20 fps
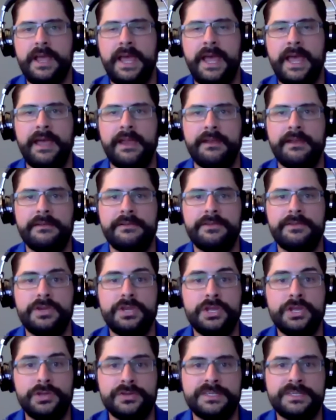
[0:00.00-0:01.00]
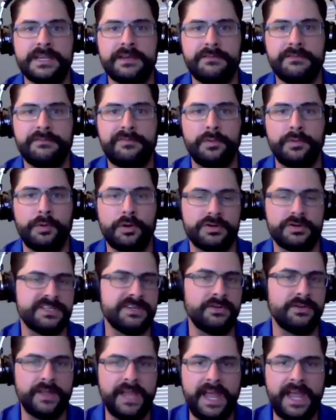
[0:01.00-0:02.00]
and use it for
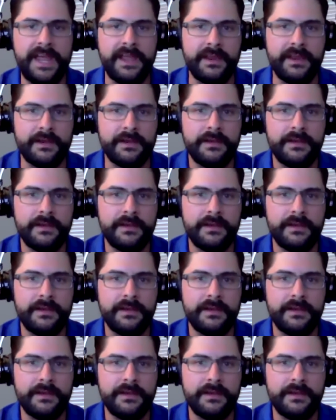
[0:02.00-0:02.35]
personal gain